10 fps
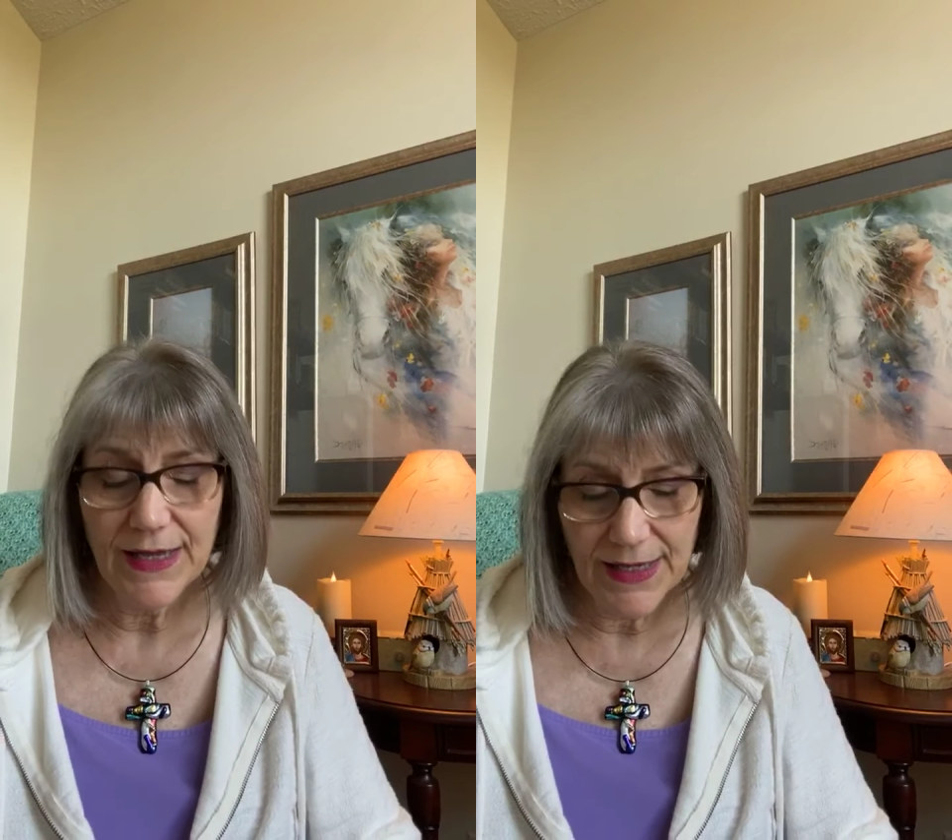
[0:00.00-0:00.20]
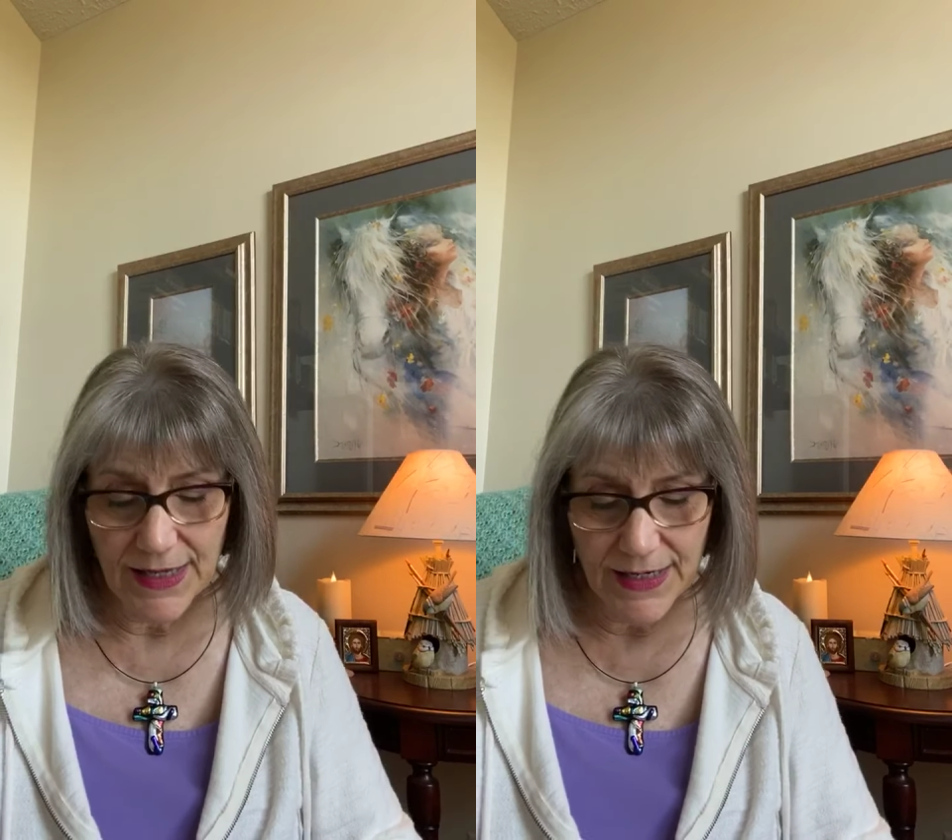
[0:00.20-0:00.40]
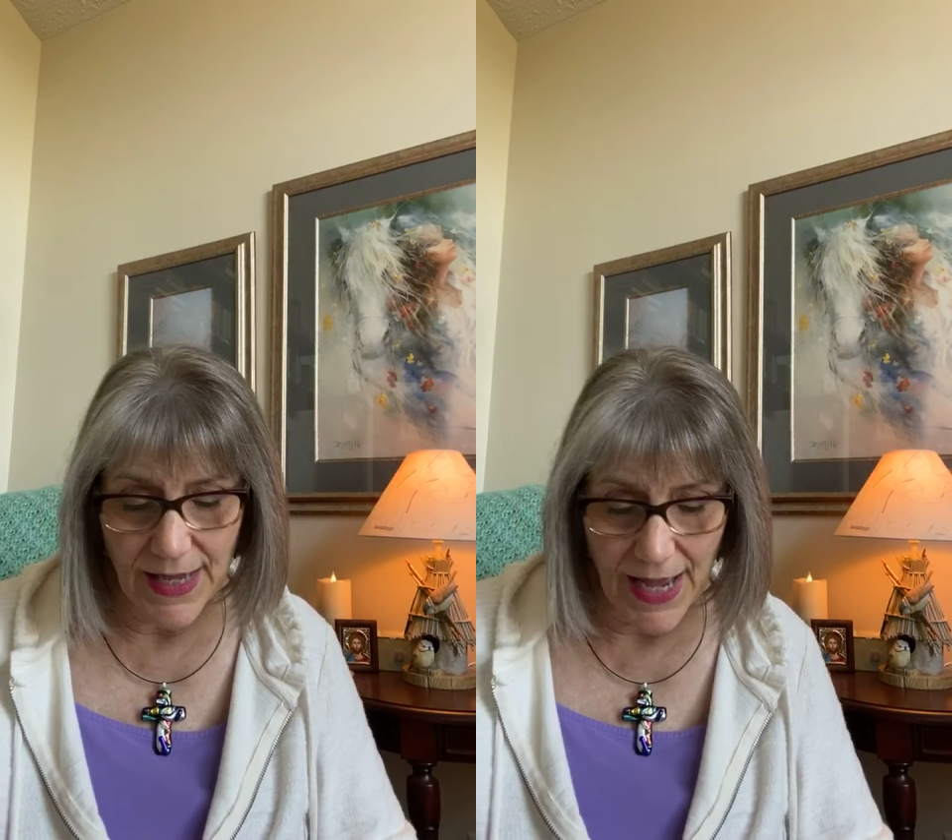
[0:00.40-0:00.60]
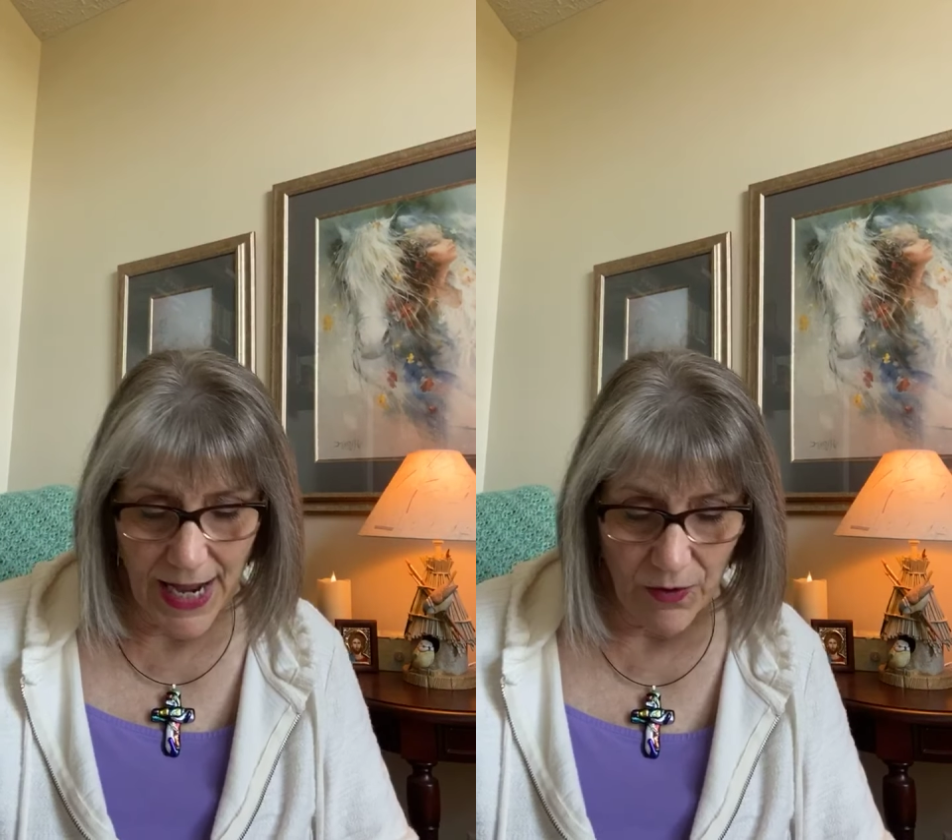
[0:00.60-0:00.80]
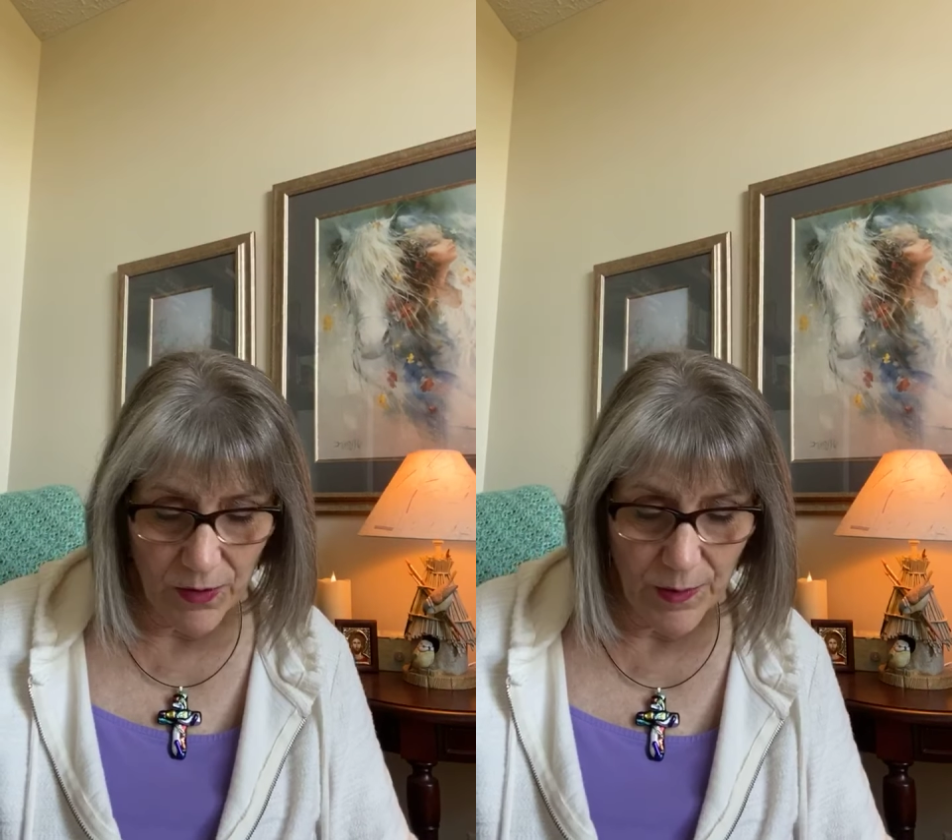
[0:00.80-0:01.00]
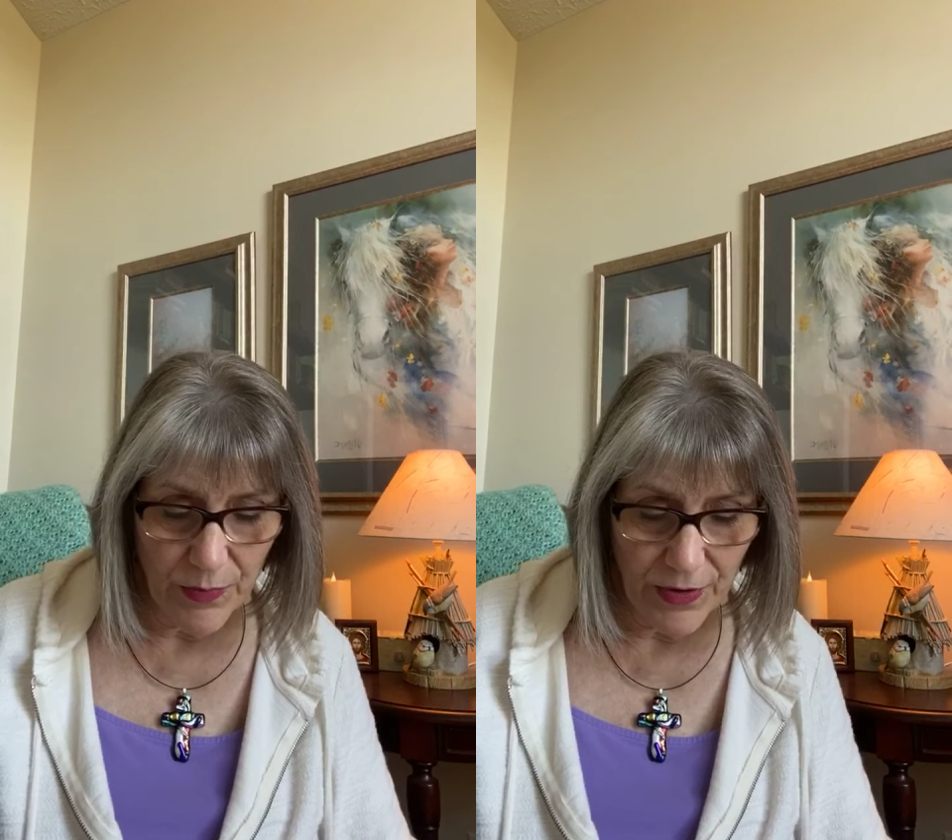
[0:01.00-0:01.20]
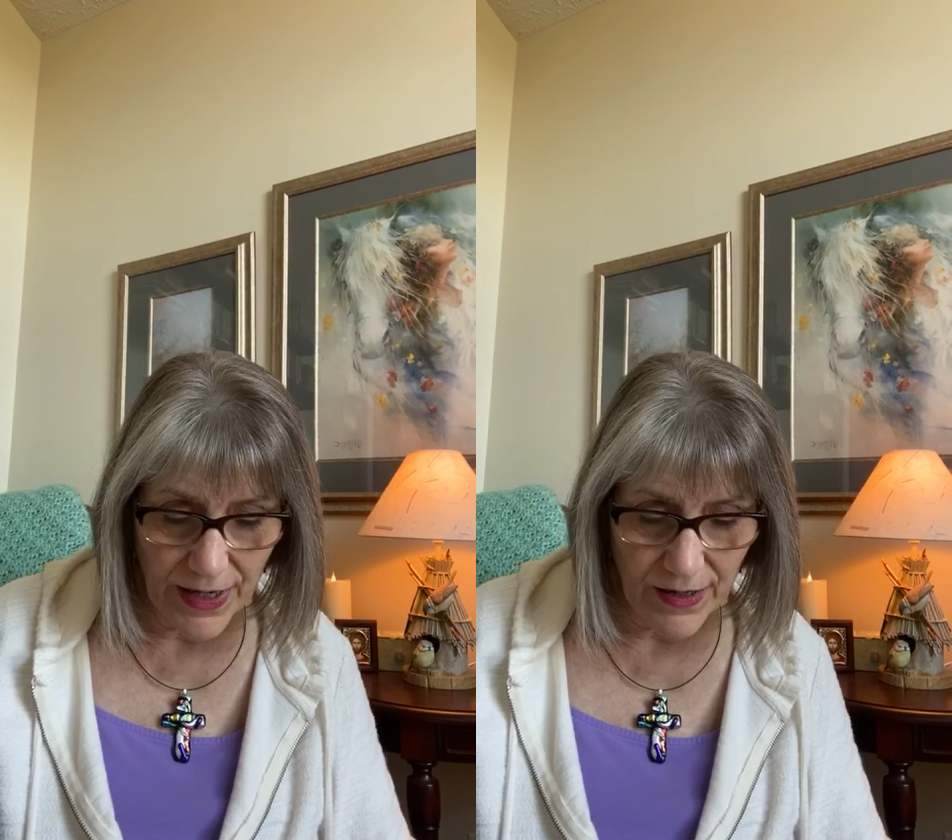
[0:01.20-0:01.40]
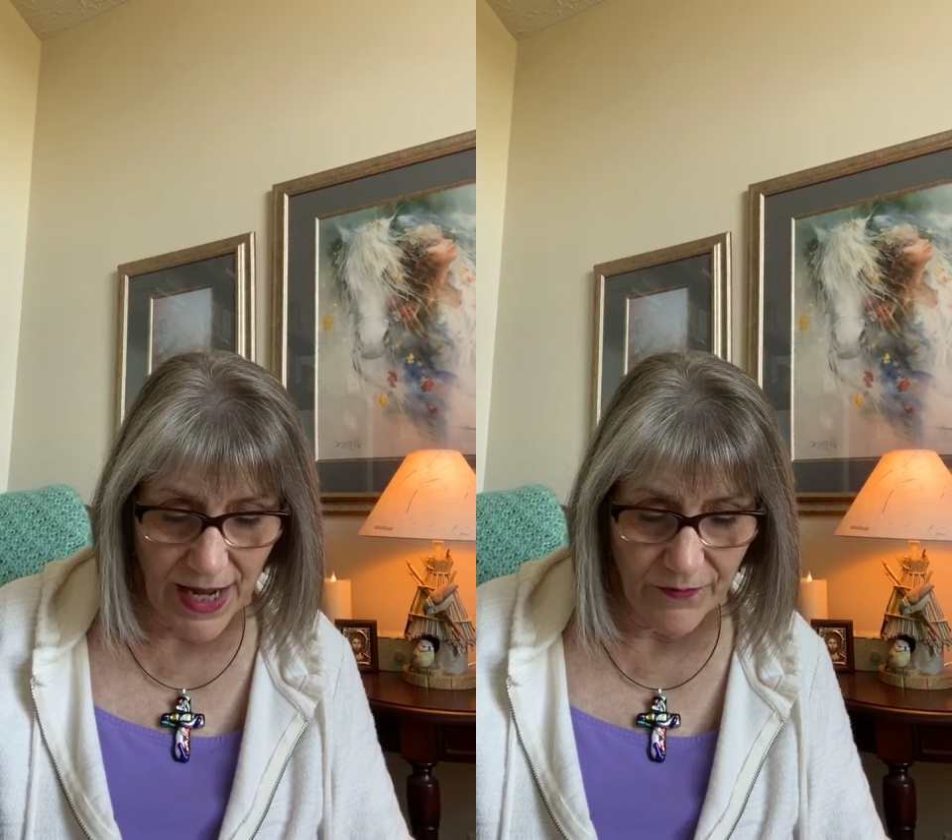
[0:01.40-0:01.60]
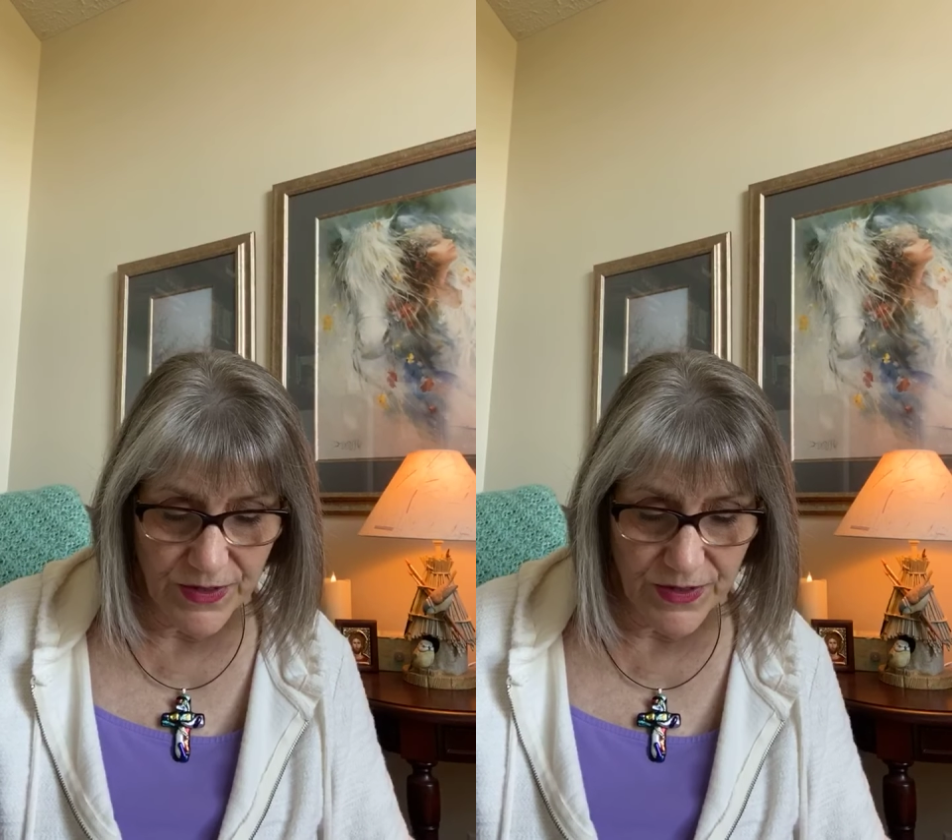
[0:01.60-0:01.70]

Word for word: in our prayer life,